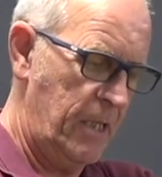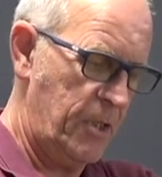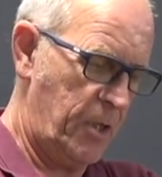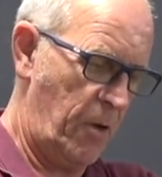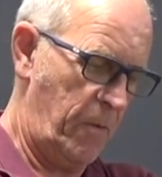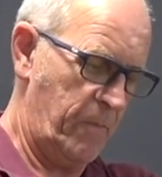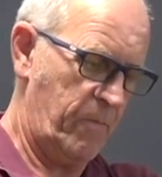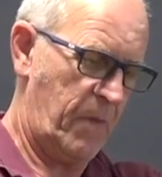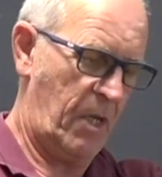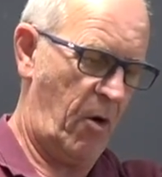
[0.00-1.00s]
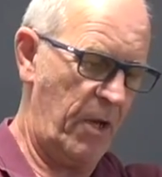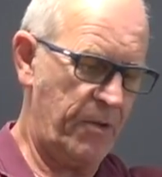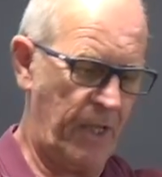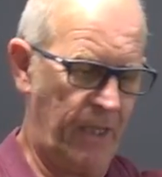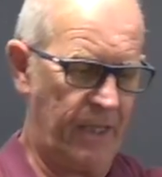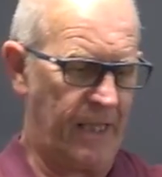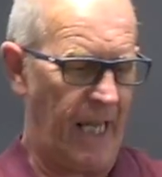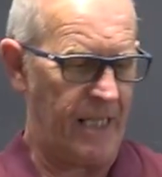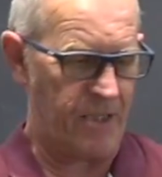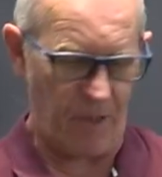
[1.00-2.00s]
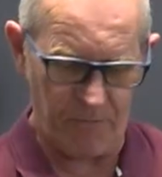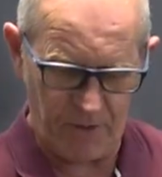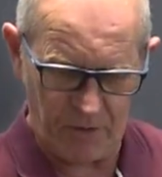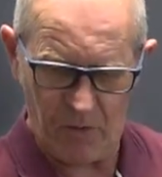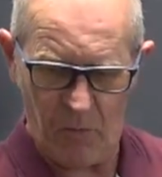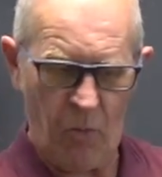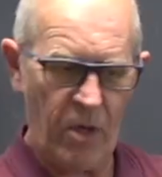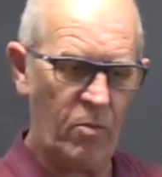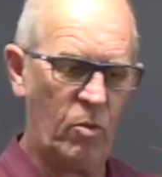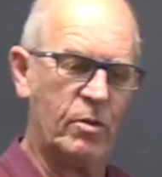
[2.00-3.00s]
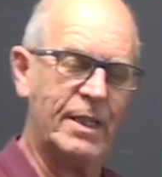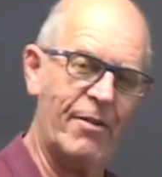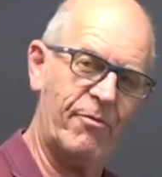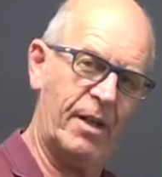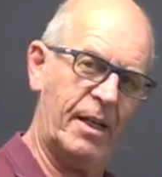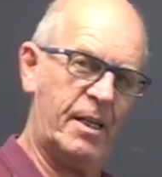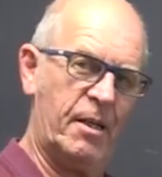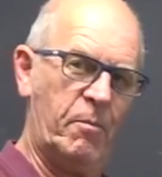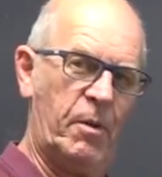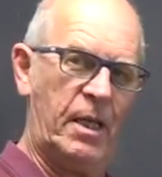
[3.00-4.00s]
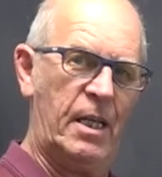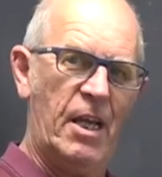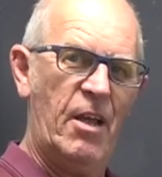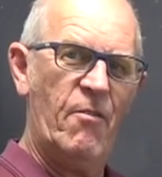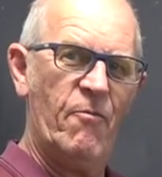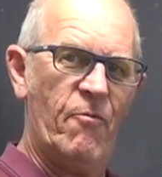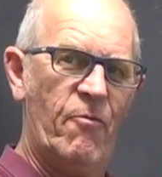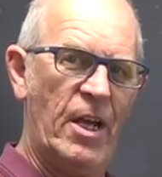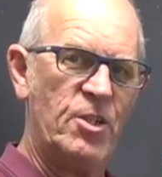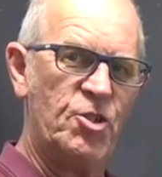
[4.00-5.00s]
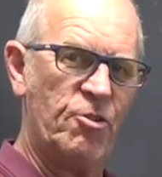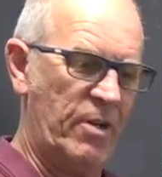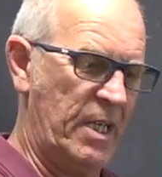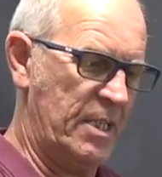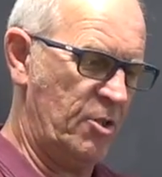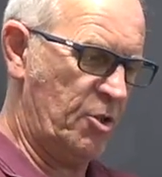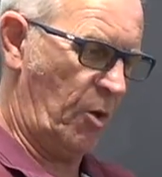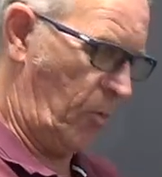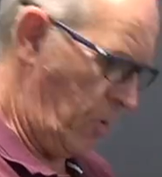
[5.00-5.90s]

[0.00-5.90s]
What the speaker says: So I think that is something that we will definitely going to be venturing into